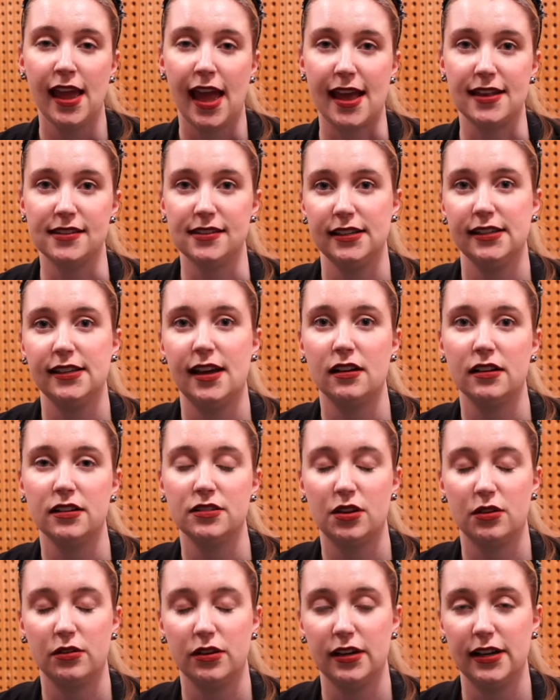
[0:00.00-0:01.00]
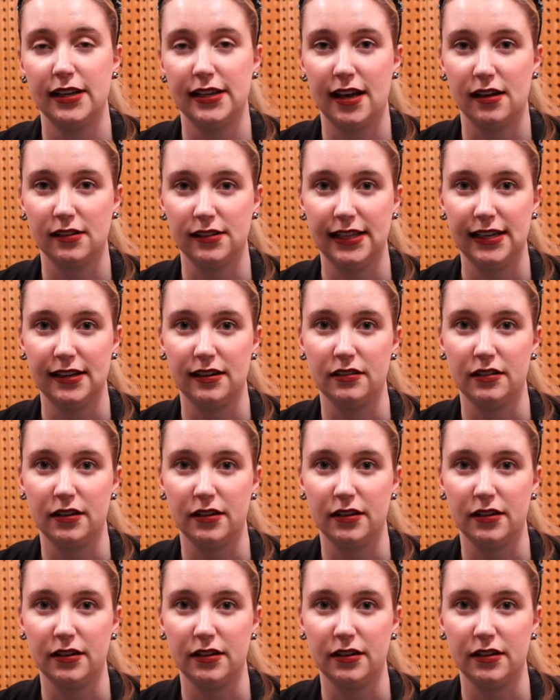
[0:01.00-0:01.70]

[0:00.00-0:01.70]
as a young adult and a young leader, they're